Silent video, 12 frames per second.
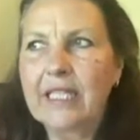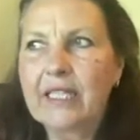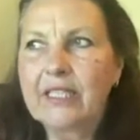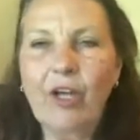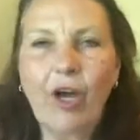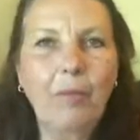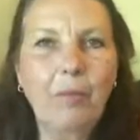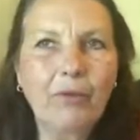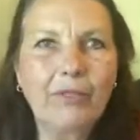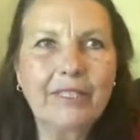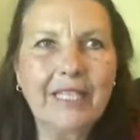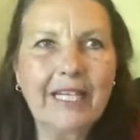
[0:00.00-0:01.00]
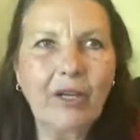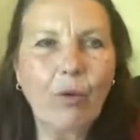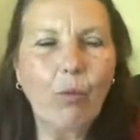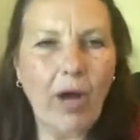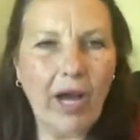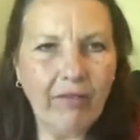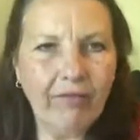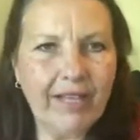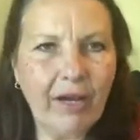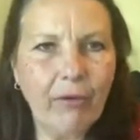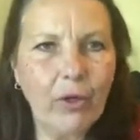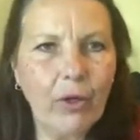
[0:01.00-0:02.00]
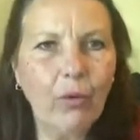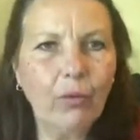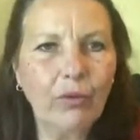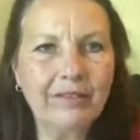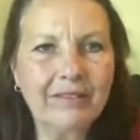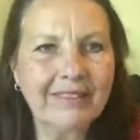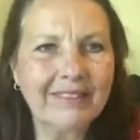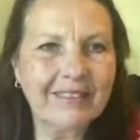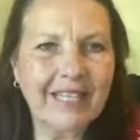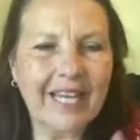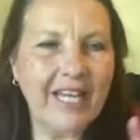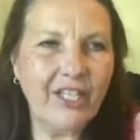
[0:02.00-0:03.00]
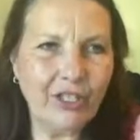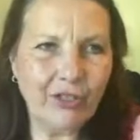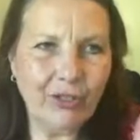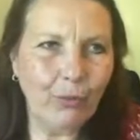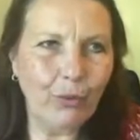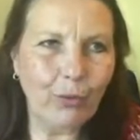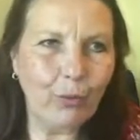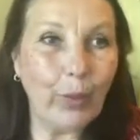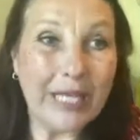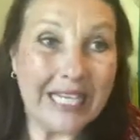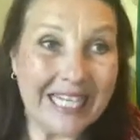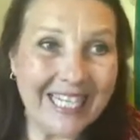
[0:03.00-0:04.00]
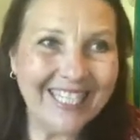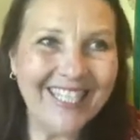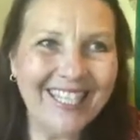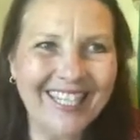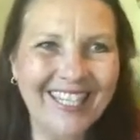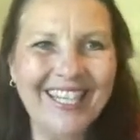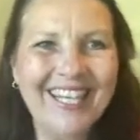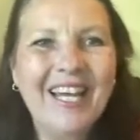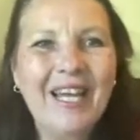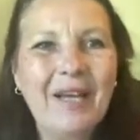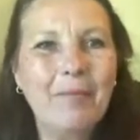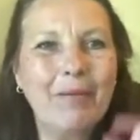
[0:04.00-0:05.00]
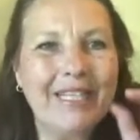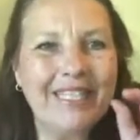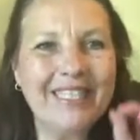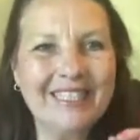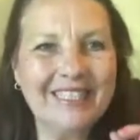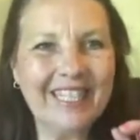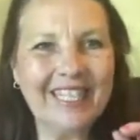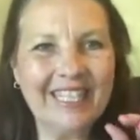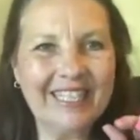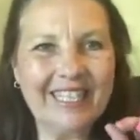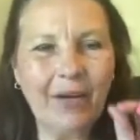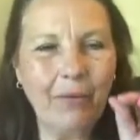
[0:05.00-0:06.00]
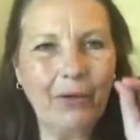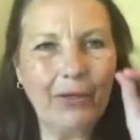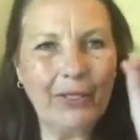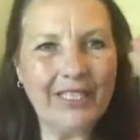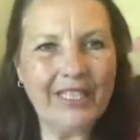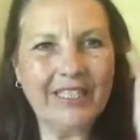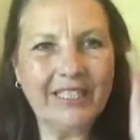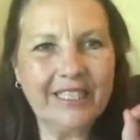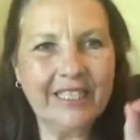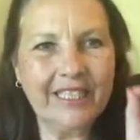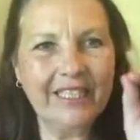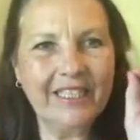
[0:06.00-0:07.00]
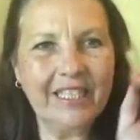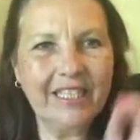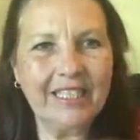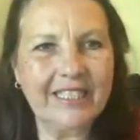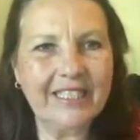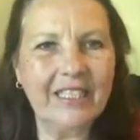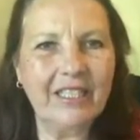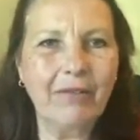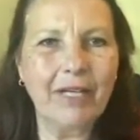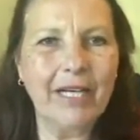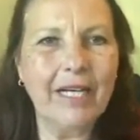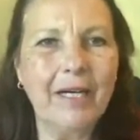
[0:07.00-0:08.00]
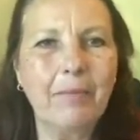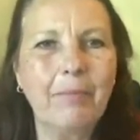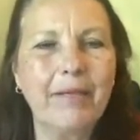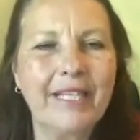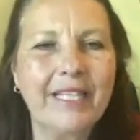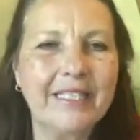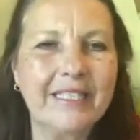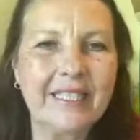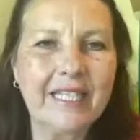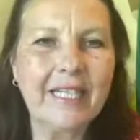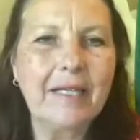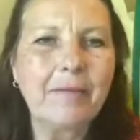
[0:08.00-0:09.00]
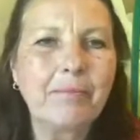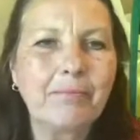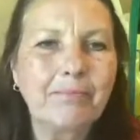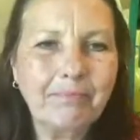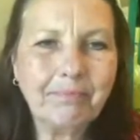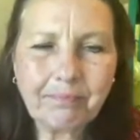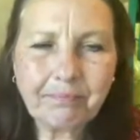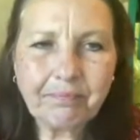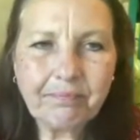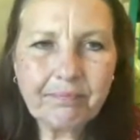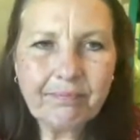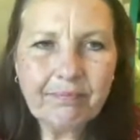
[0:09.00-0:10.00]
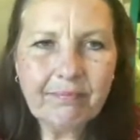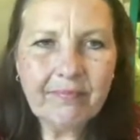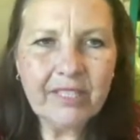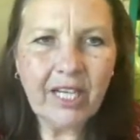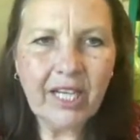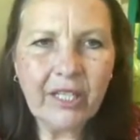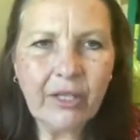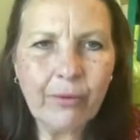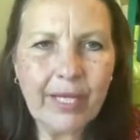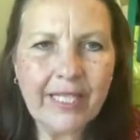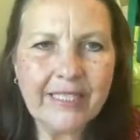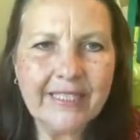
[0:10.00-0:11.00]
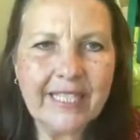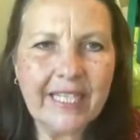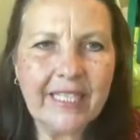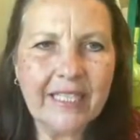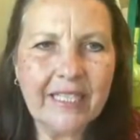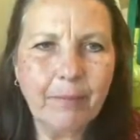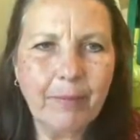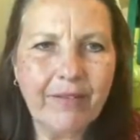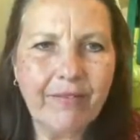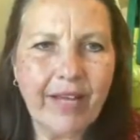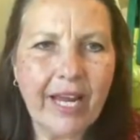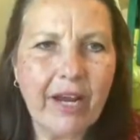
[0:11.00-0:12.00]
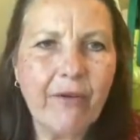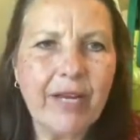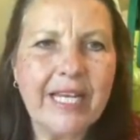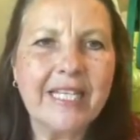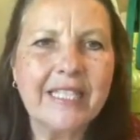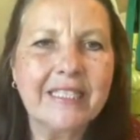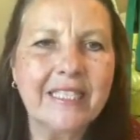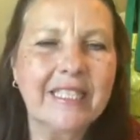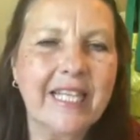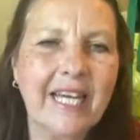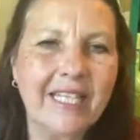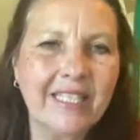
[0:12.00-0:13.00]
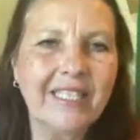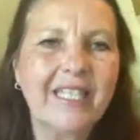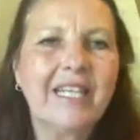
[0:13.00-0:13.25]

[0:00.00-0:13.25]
it's almost like a wildflower, or I hate to use the word weed, but it is kind of like that, where it's just little dots that go up, and it's kind of creates that little bit of airiness and that